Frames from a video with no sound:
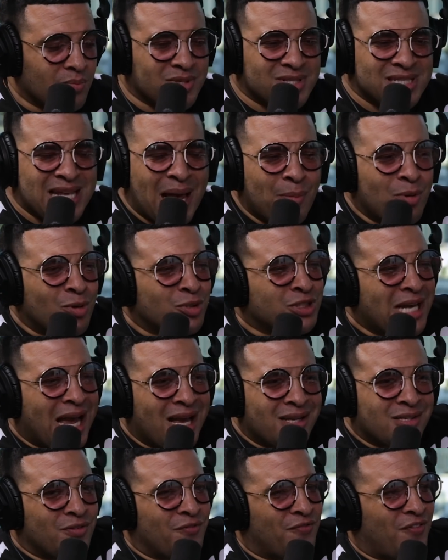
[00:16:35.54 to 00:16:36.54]
Samuel
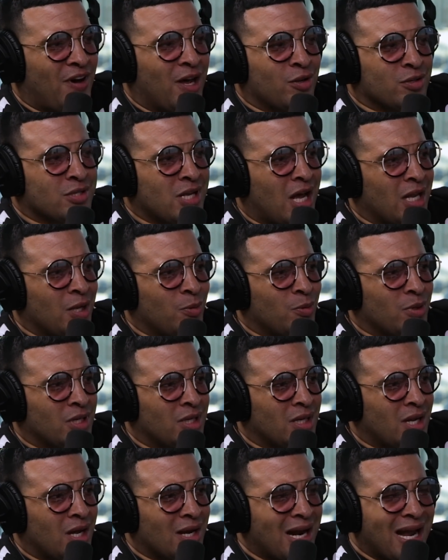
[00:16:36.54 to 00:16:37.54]
Jackson follows Hollywood
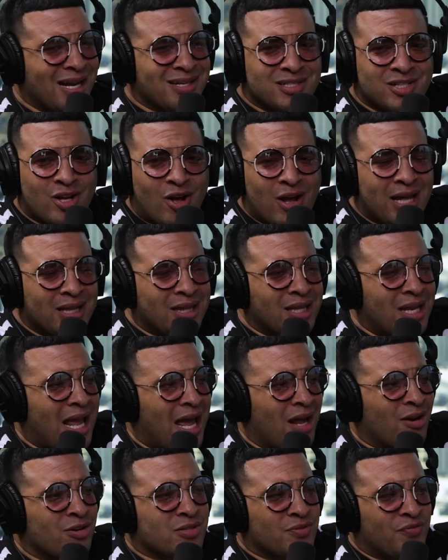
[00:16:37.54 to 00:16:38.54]
Unlocked. I just saw Anthony
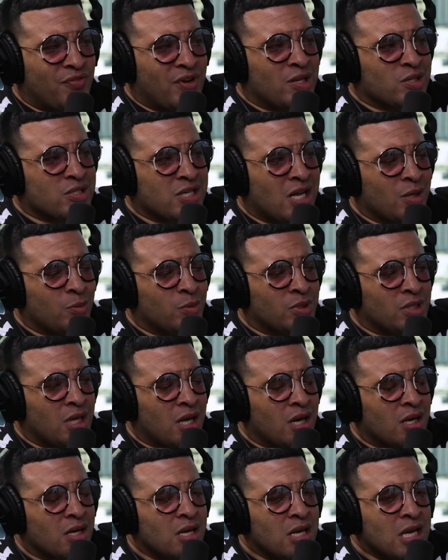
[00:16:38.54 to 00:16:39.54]
Anderson follows Hollywood
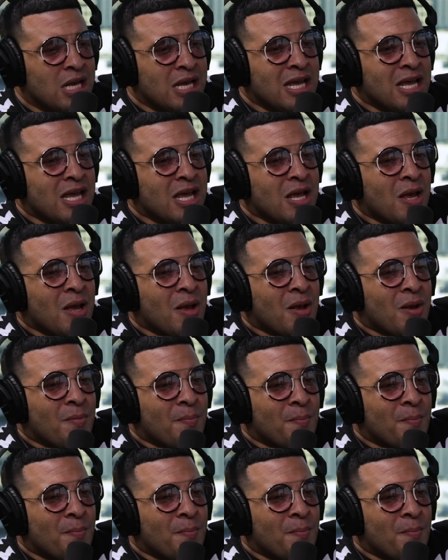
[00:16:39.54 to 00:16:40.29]
Unlocked. Mm-hmm.